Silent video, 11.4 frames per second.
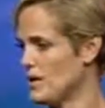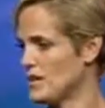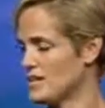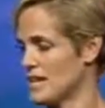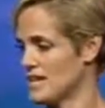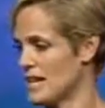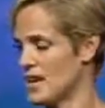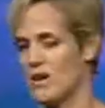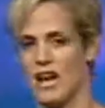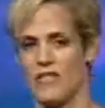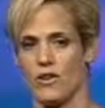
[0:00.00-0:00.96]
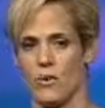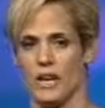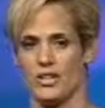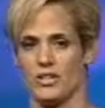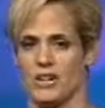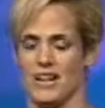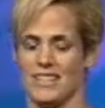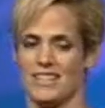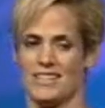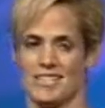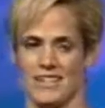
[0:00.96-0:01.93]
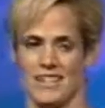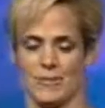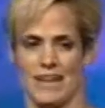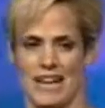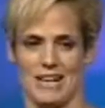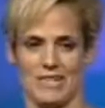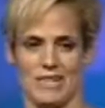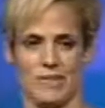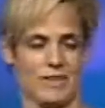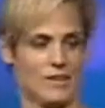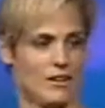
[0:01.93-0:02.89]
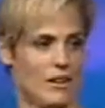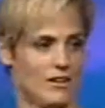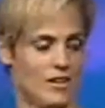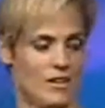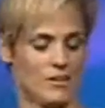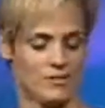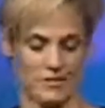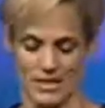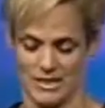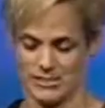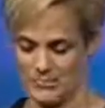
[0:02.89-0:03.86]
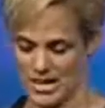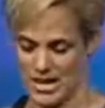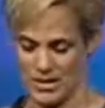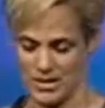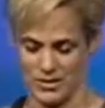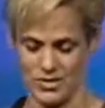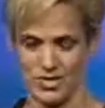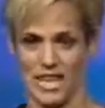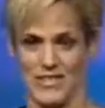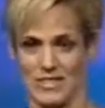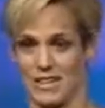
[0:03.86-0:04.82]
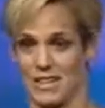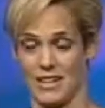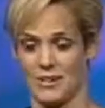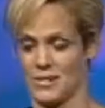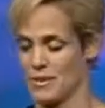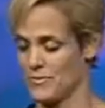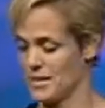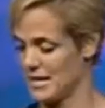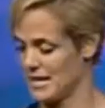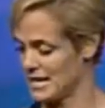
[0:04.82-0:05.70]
I said, I have a question. I think he's thinking I'm going to ask something about, I don't know, just having the kid or something.